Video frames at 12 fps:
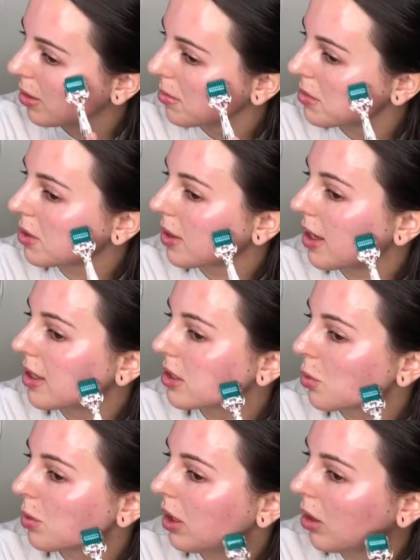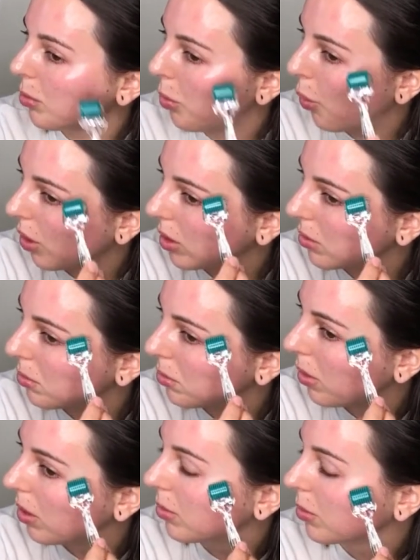So it's a really important
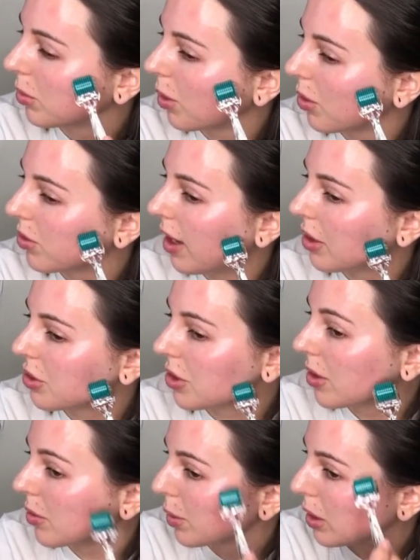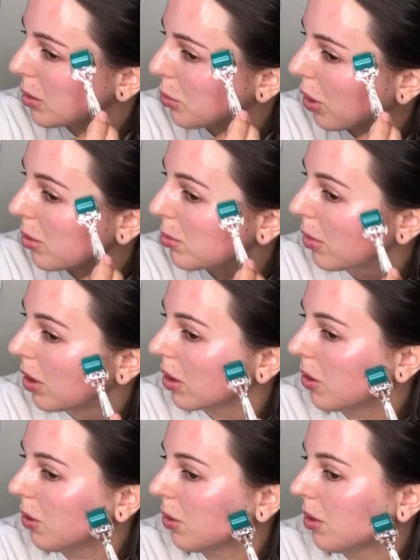growth factor, a really important
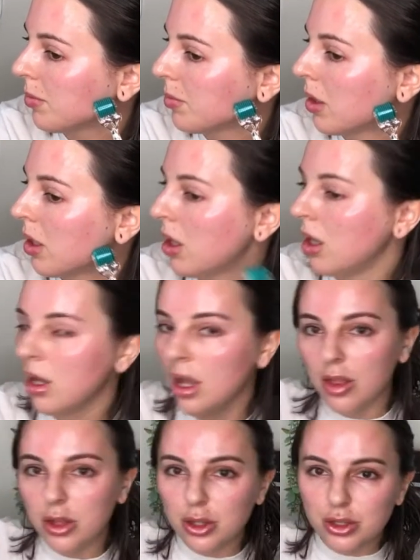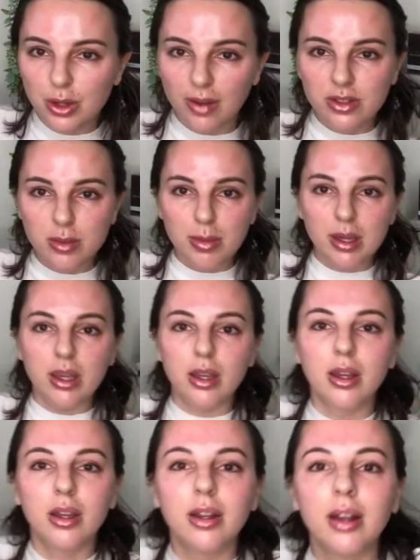molecule. You do have to be,
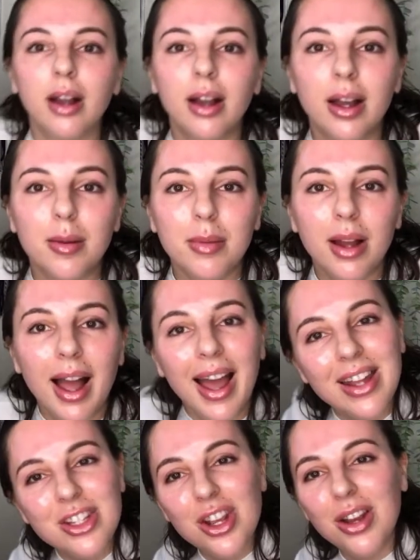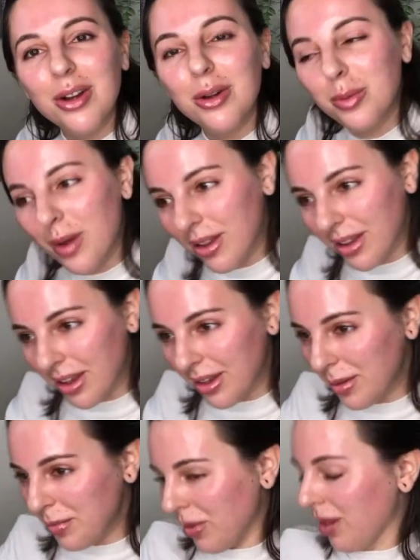hi Joe,
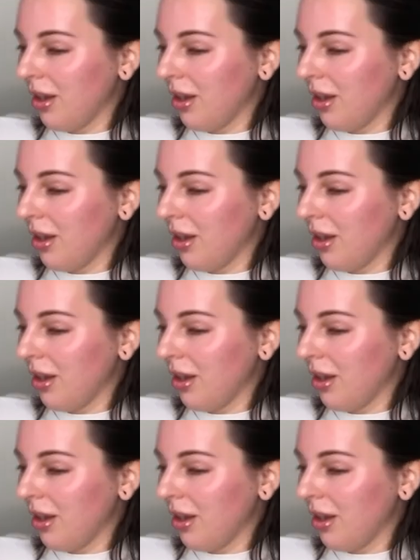welcome.